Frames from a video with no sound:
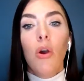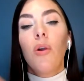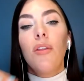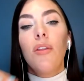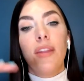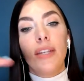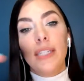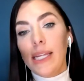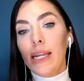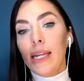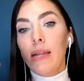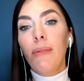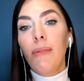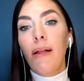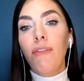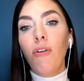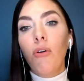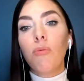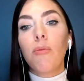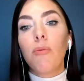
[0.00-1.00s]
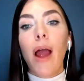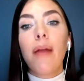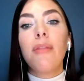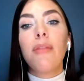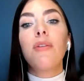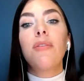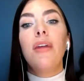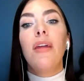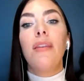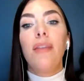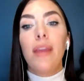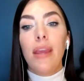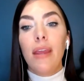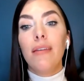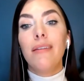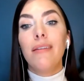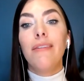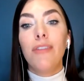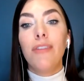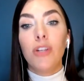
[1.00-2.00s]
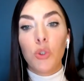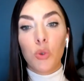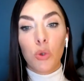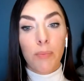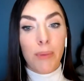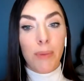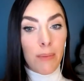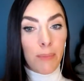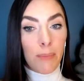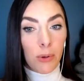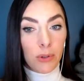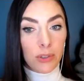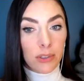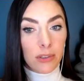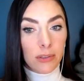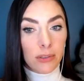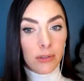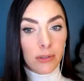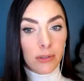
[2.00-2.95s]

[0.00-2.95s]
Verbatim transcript: or the team level rather than individual peoples,